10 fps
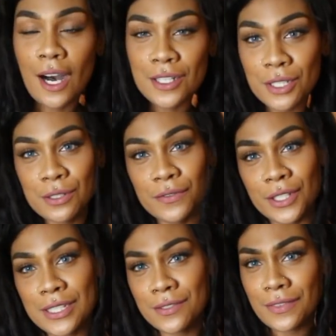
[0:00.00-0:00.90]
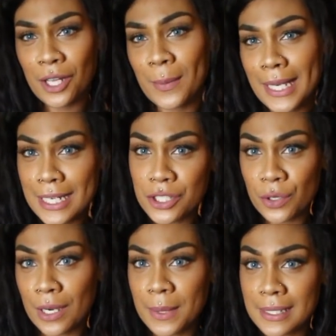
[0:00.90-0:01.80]
also don't forget to follow my
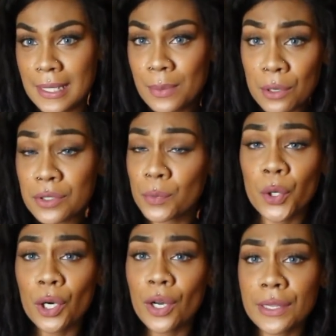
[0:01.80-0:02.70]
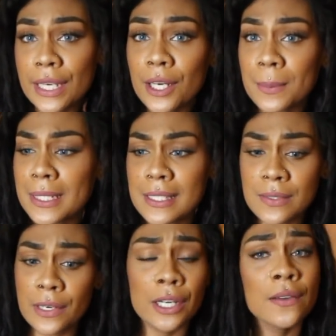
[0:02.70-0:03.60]
Instagram because I post more on there because it's very